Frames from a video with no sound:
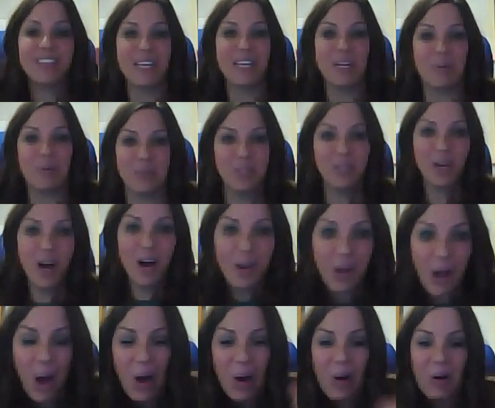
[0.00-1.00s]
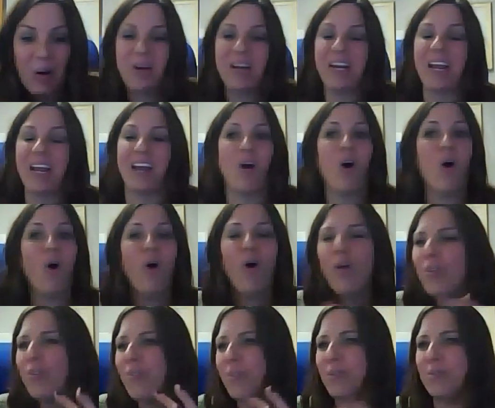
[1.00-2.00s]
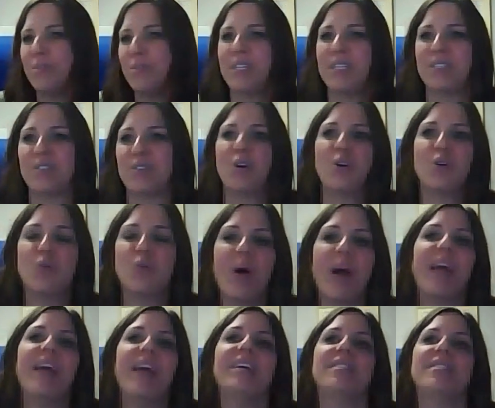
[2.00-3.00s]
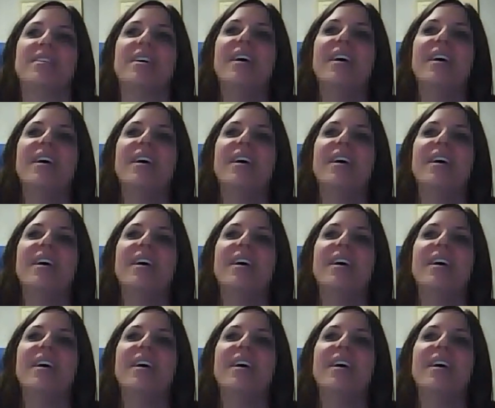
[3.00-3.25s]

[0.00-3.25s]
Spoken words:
and he was gung ho, and all of those things are great.